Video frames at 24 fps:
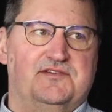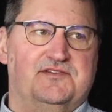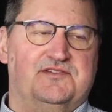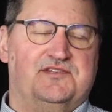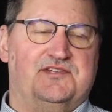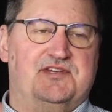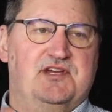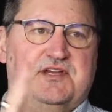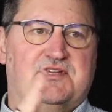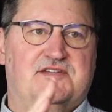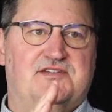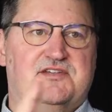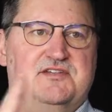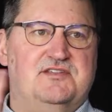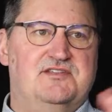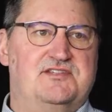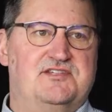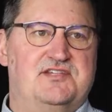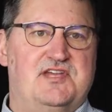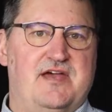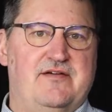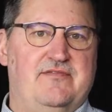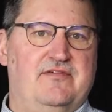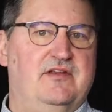6 and
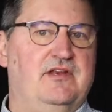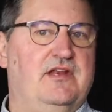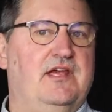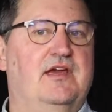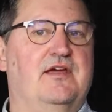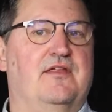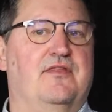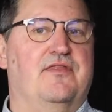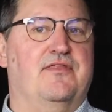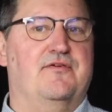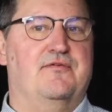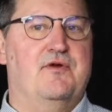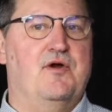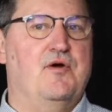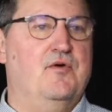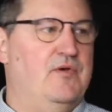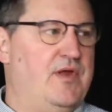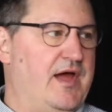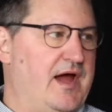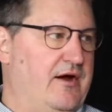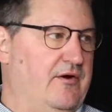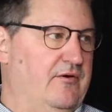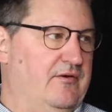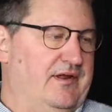7 get
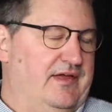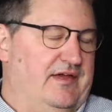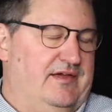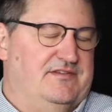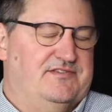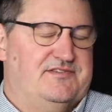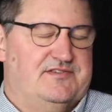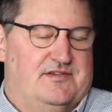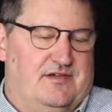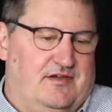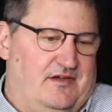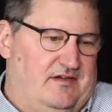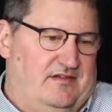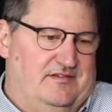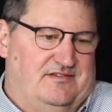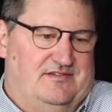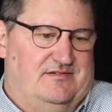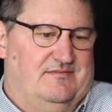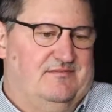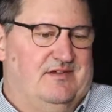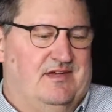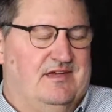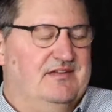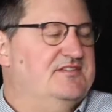thrown out.
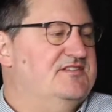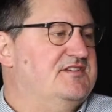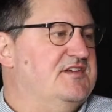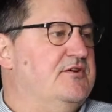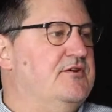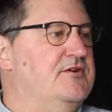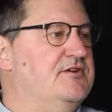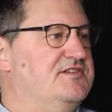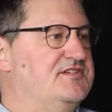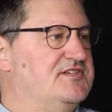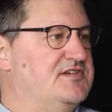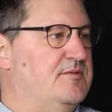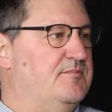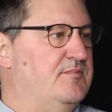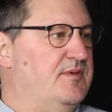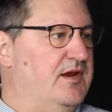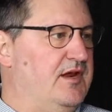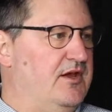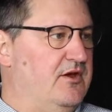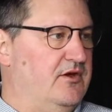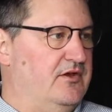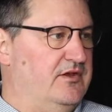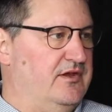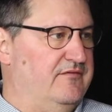It's considered
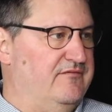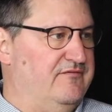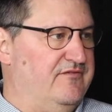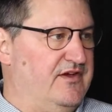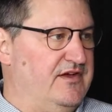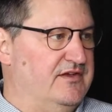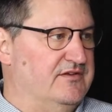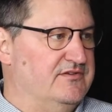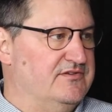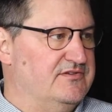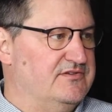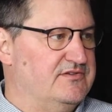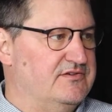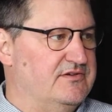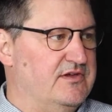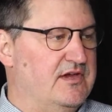somebody on the fence.